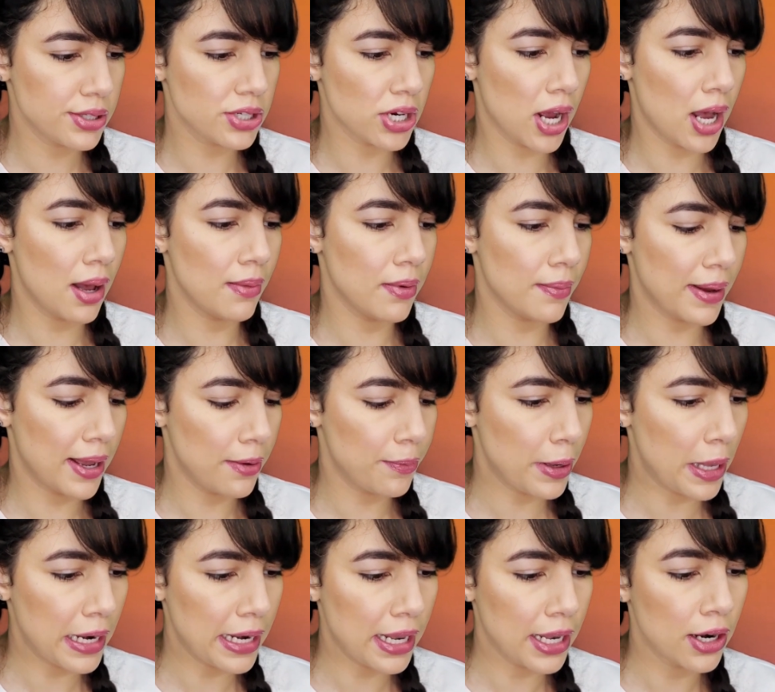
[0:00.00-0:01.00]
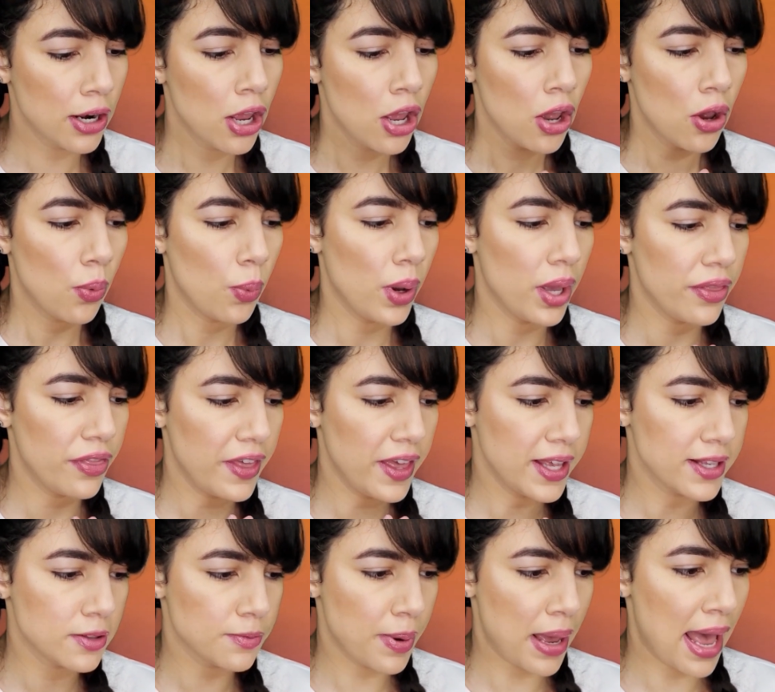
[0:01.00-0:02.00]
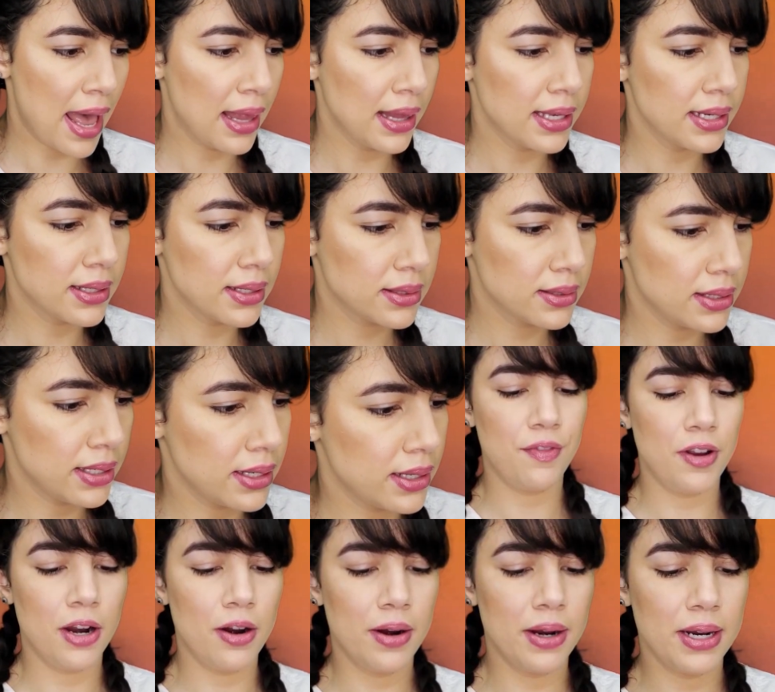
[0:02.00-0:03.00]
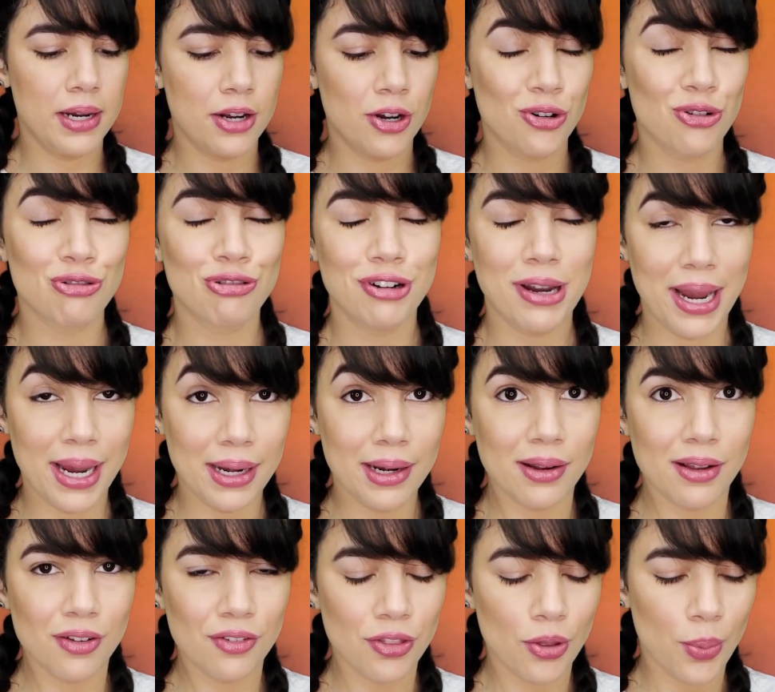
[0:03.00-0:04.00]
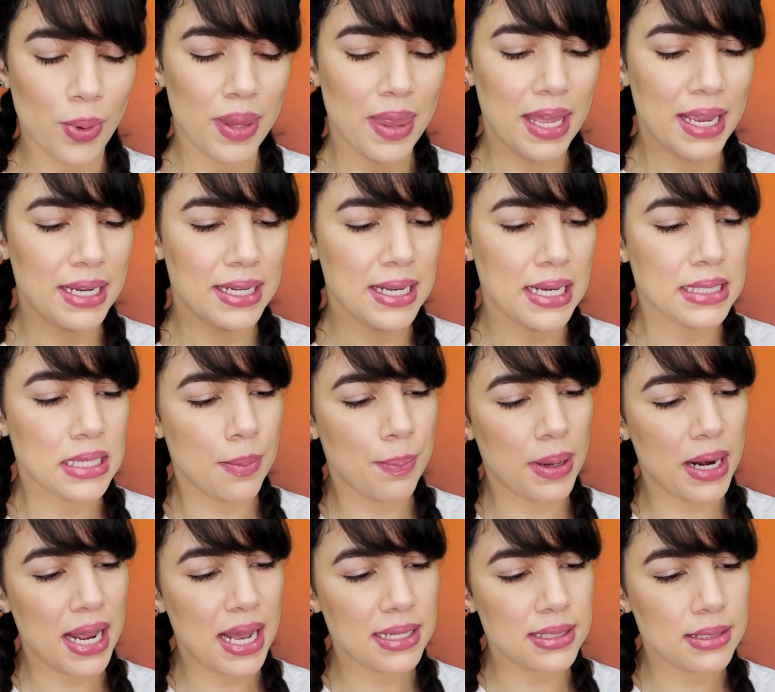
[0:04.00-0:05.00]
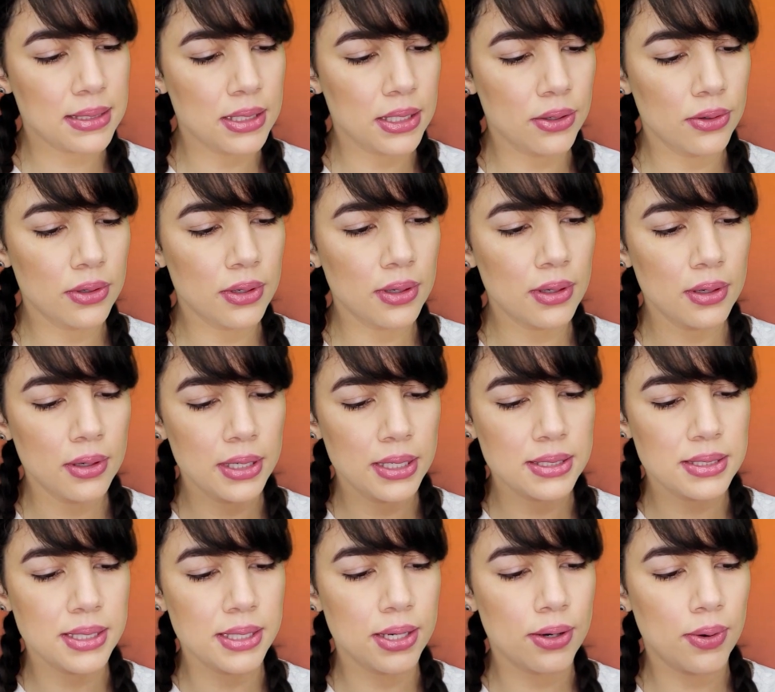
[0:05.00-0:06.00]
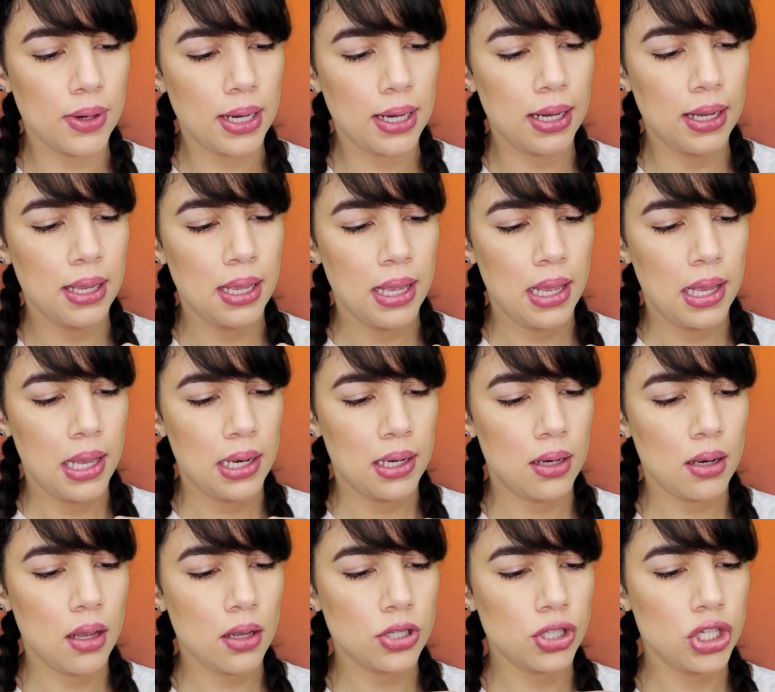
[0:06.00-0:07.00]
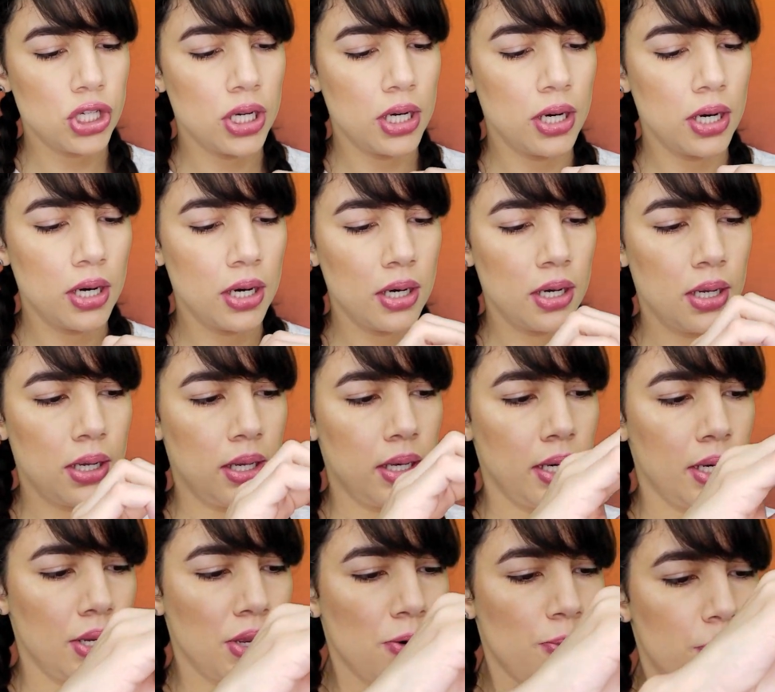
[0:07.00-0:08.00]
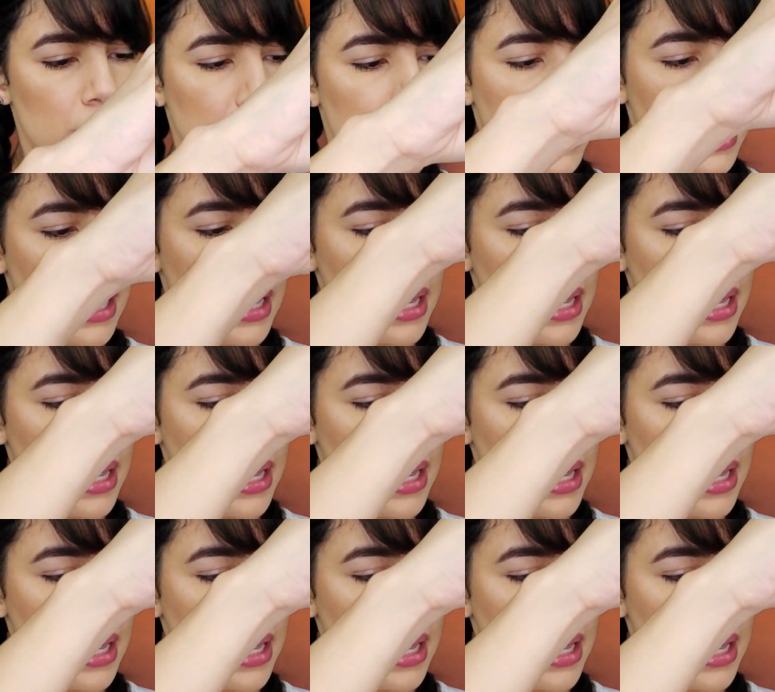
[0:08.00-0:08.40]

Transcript: job, in my opinion, with his palettes, and very creative the way that he does it. But it has this little notch here. You open it